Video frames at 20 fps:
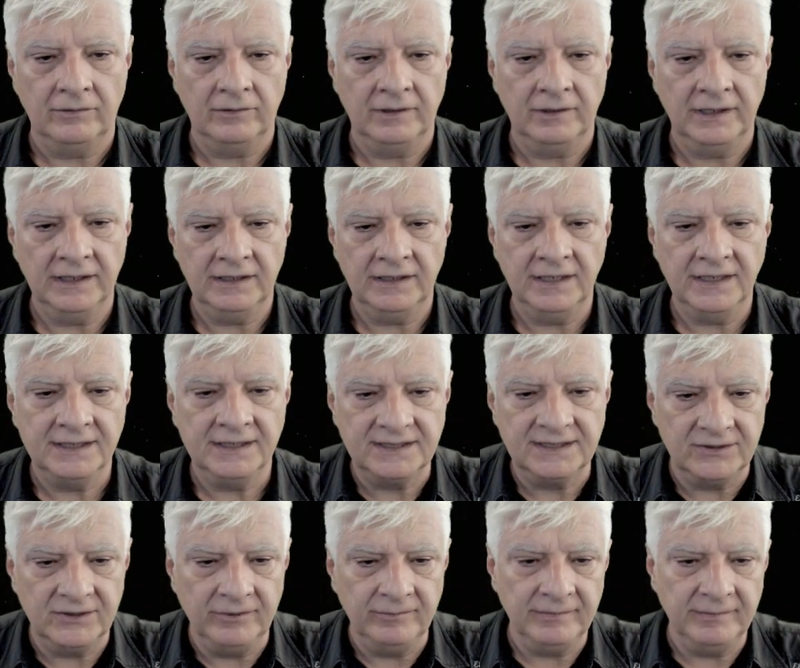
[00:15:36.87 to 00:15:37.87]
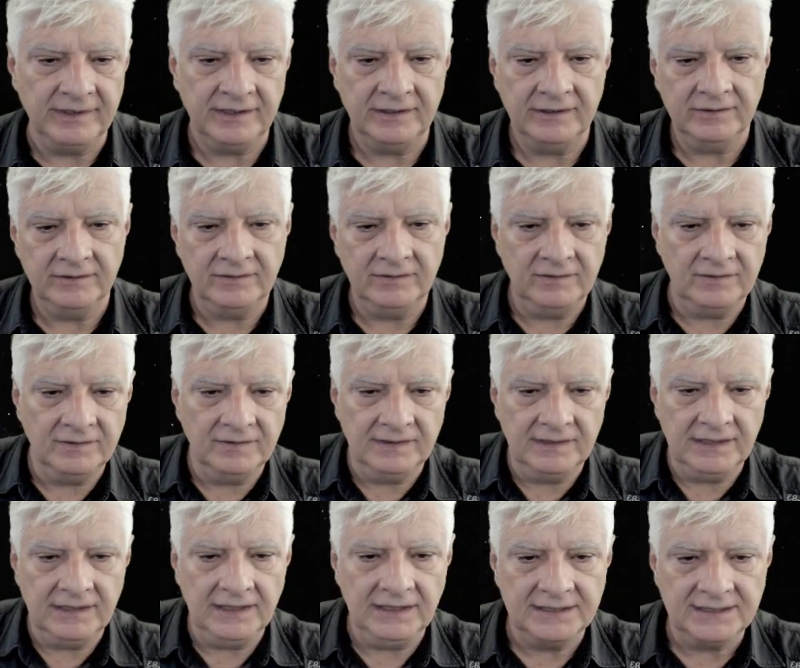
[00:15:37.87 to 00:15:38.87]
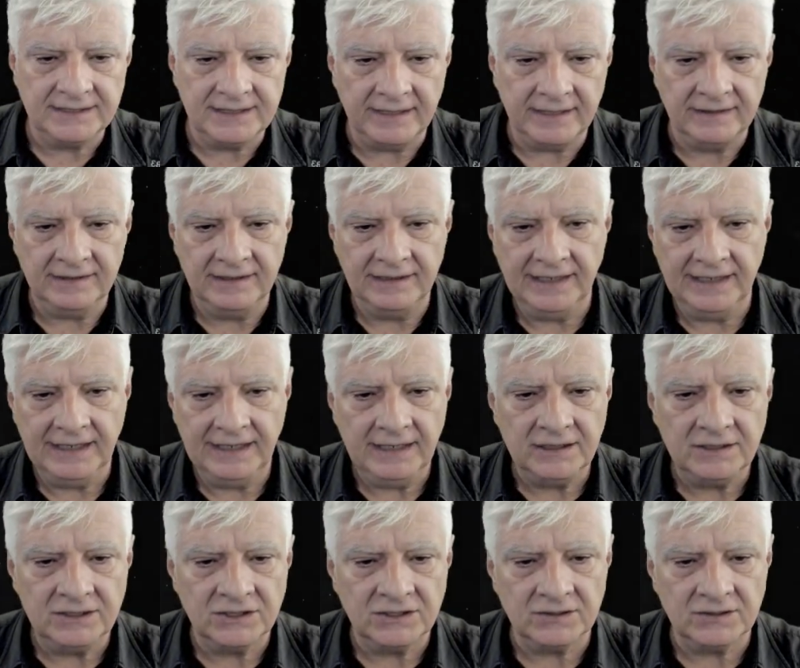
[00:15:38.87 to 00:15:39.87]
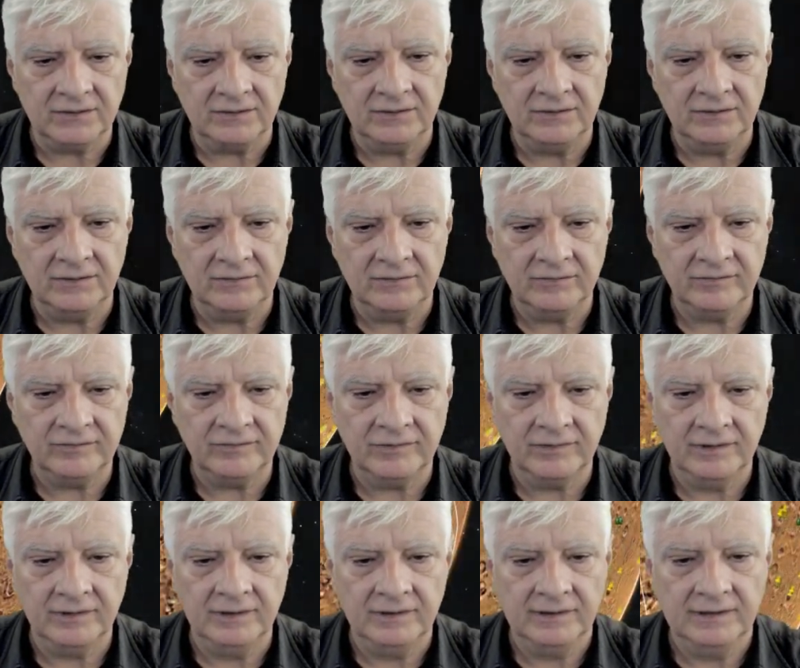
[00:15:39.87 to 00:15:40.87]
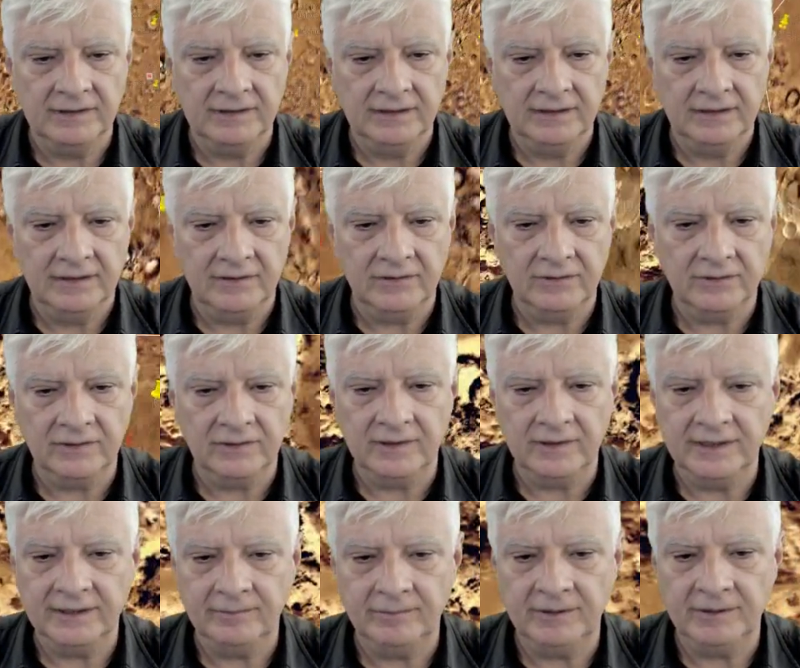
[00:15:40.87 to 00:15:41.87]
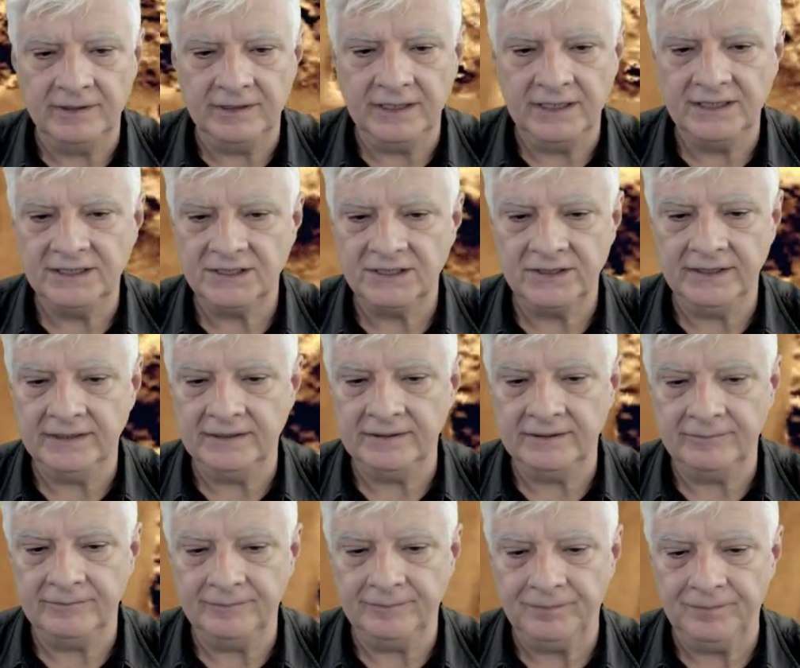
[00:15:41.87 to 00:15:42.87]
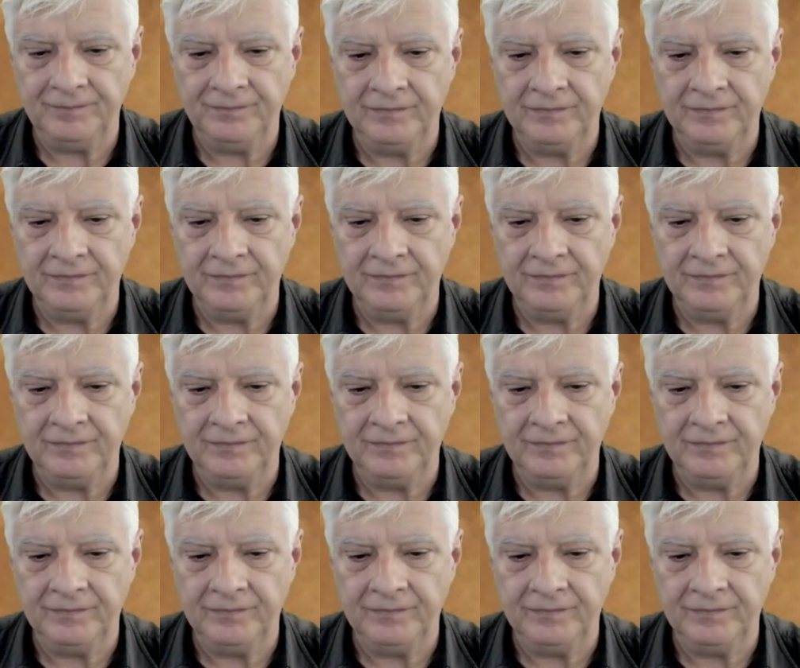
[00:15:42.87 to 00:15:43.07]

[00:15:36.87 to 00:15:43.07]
Right, let's zoom down to the southern edge of Argyre Planitia.